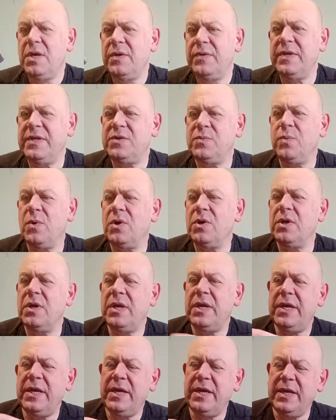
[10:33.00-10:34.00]
This one
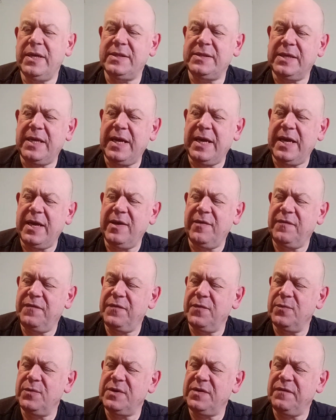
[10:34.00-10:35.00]
is a
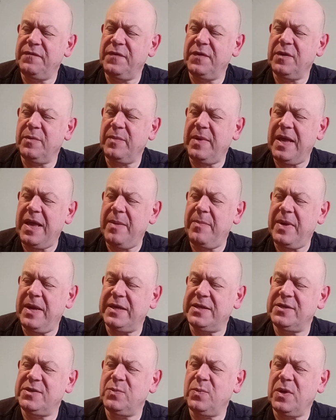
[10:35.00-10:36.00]
Fujifilm
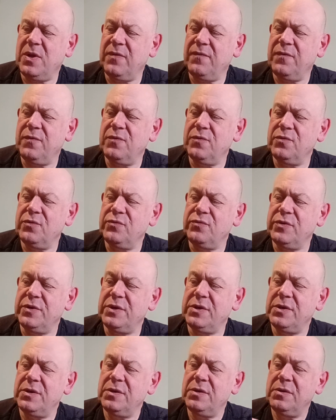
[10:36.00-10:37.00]

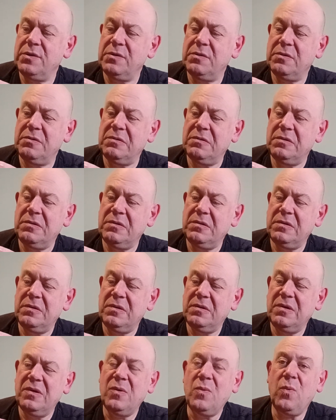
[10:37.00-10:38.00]
MX1200
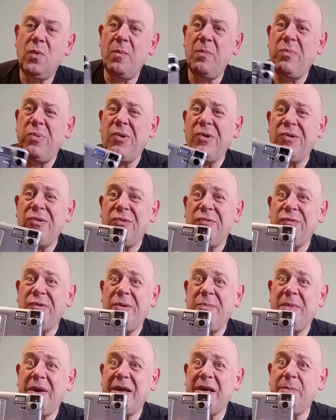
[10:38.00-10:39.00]
1.3
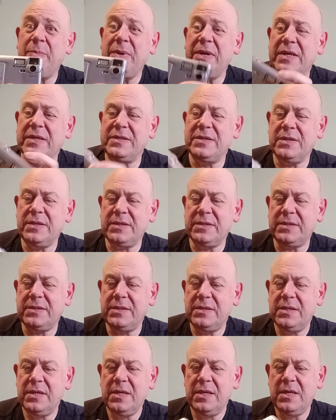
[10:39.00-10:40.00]
megapixels.
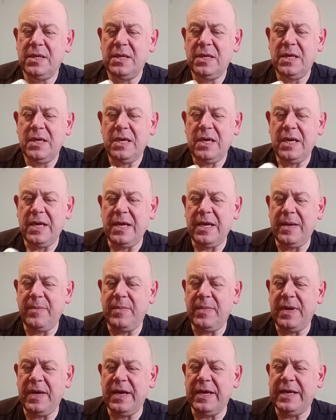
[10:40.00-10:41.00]

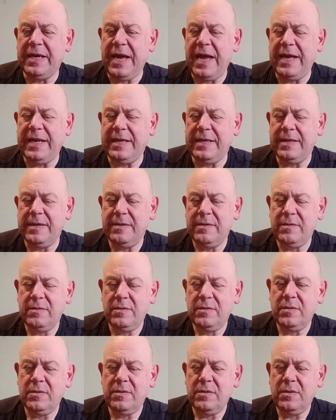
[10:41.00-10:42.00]
Um, again,
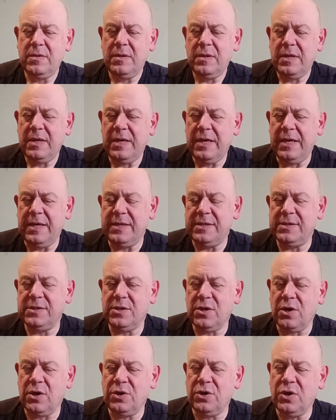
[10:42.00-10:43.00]
it's
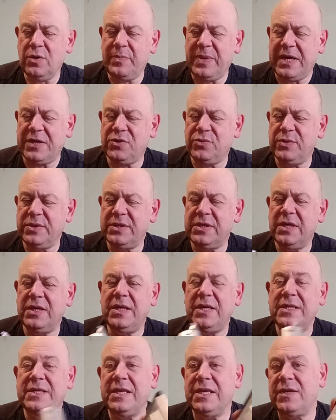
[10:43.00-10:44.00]
got no batteries in.
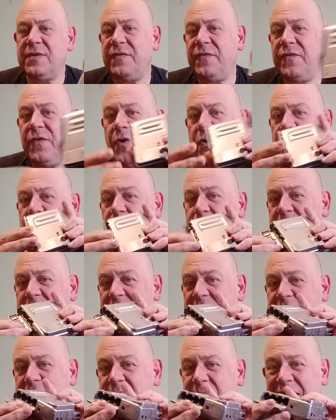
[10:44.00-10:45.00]
It takes four double
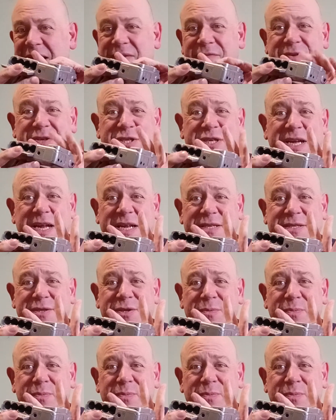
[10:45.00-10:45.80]
A's. I haven't charged it